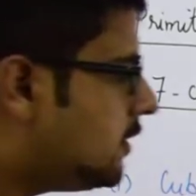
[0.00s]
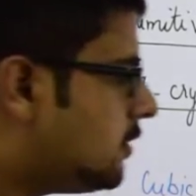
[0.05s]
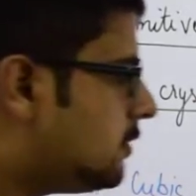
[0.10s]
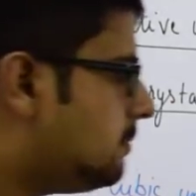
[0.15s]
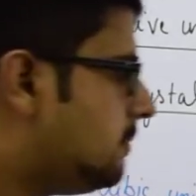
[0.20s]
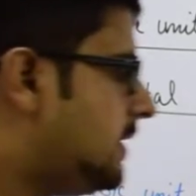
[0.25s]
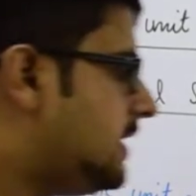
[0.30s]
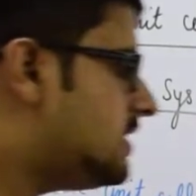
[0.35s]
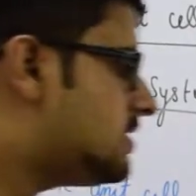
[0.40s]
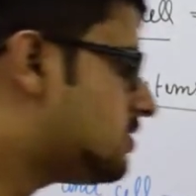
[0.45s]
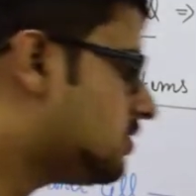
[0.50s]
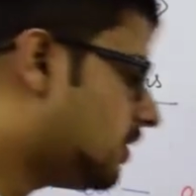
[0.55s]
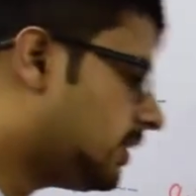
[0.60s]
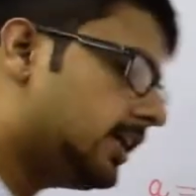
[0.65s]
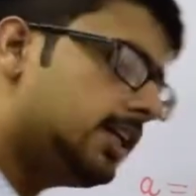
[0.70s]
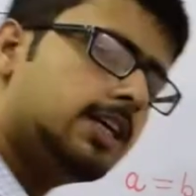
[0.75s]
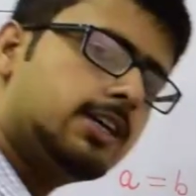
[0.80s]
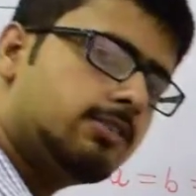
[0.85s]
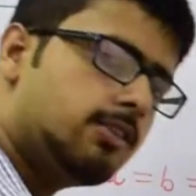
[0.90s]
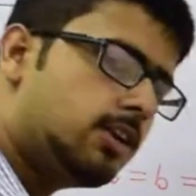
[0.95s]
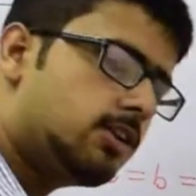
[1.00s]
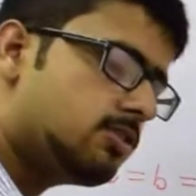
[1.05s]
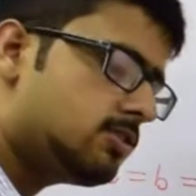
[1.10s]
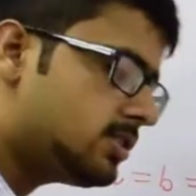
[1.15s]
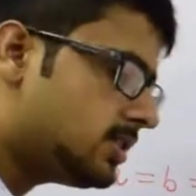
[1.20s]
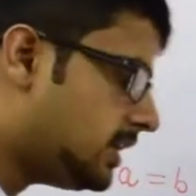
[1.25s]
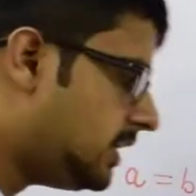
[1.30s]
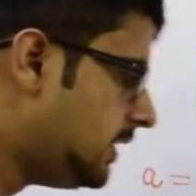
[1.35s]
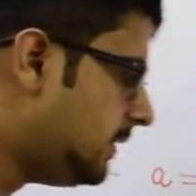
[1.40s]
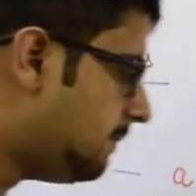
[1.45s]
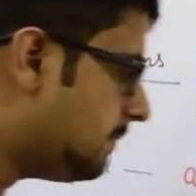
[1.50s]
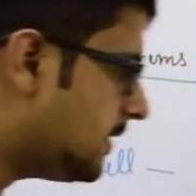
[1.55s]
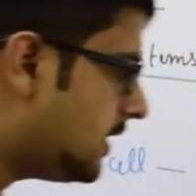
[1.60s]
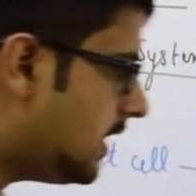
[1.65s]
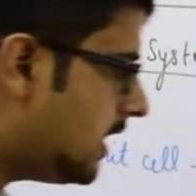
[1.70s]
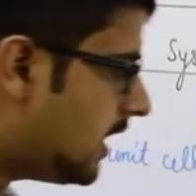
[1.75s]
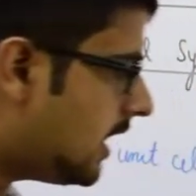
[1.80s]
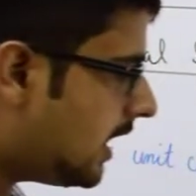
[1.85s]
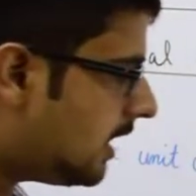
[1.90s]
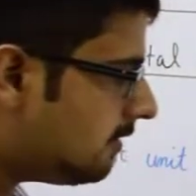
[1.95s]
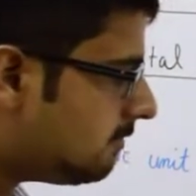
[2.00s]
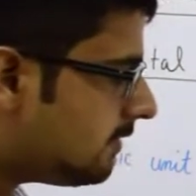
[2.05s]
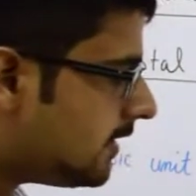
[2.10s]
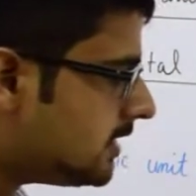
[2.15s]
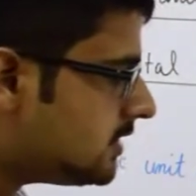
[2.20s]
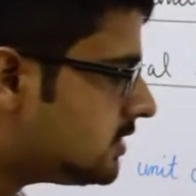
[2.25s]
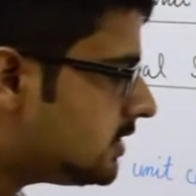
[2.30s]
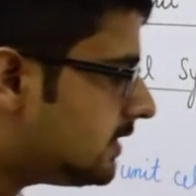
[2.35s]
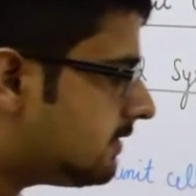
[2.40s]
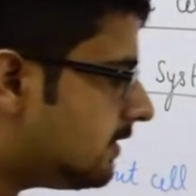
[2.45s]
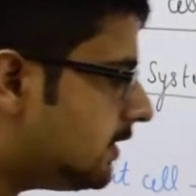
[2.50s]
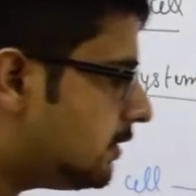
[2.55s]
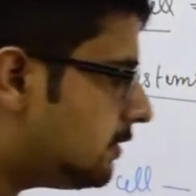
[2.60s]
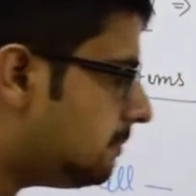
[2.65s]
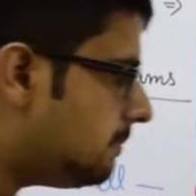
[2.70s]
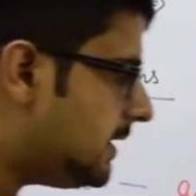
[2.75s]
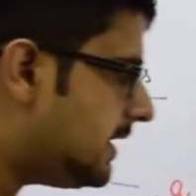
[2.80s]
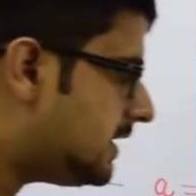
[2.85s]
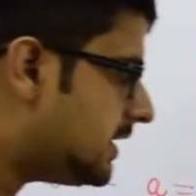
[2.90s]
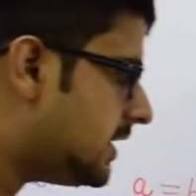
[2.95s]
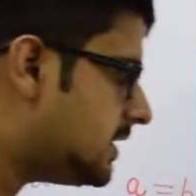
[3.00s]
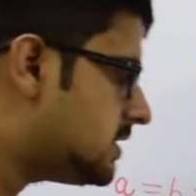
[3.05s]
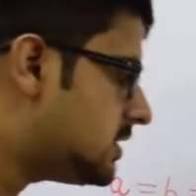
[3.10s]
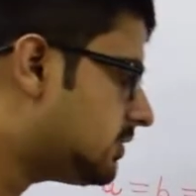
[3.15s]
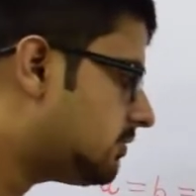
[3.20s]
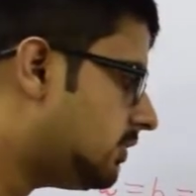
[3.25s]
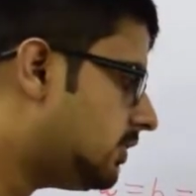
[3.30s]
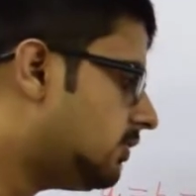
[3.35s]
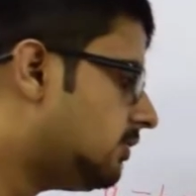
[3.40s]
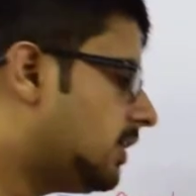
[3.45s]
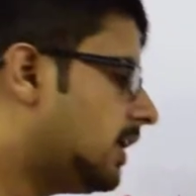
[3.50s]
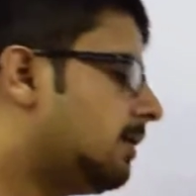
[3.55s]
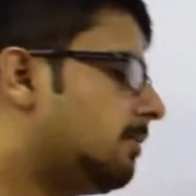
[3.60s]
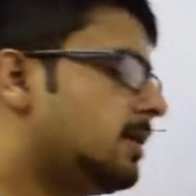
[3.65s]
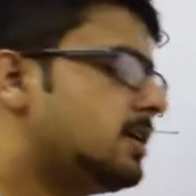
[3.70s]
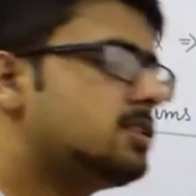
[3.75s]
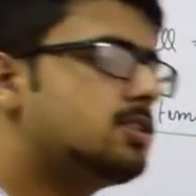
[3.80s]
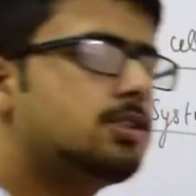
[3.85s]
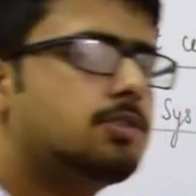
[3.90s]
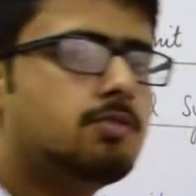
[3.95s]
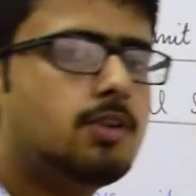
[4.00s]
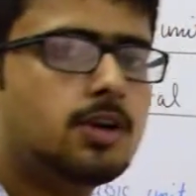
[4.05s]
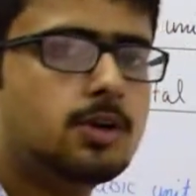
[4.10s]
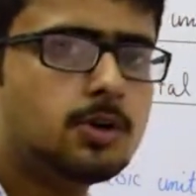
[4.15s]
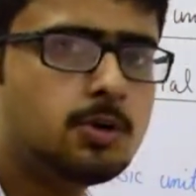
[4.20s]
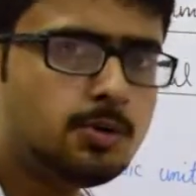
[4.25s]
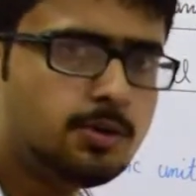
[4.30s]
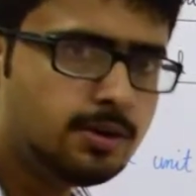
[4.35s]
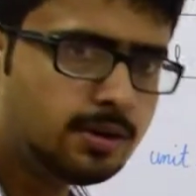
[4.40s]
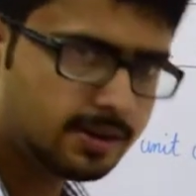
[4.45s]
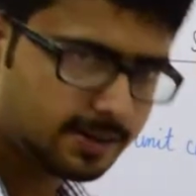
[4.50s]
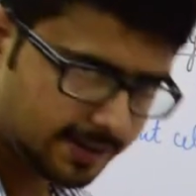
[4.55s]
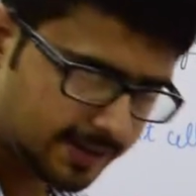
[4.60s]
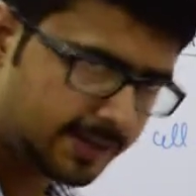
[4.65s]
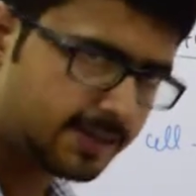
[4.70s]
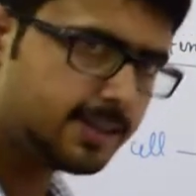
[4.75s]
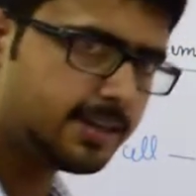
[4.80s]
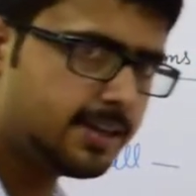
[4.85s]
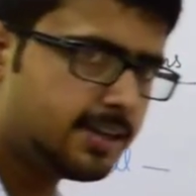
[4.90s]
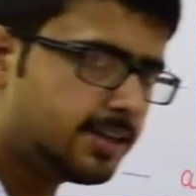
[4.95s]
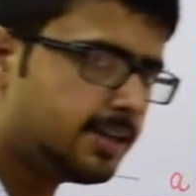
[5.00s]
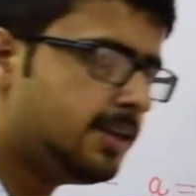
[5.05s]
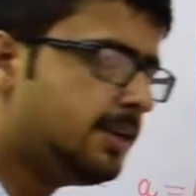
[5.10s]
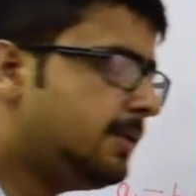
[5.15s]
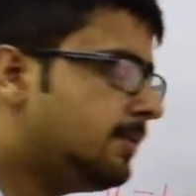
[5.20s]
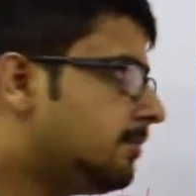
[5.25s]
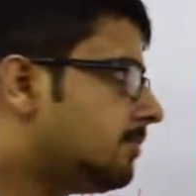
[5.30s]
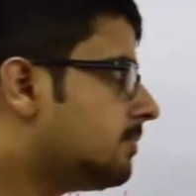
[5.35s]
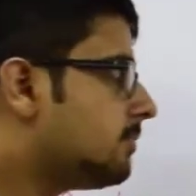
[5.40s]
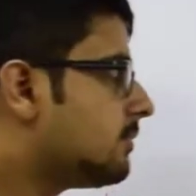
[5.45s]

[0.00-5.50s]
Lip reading: to B is not equal to C, alpha is equal to beta is equal to gamma is equal to 90 degree.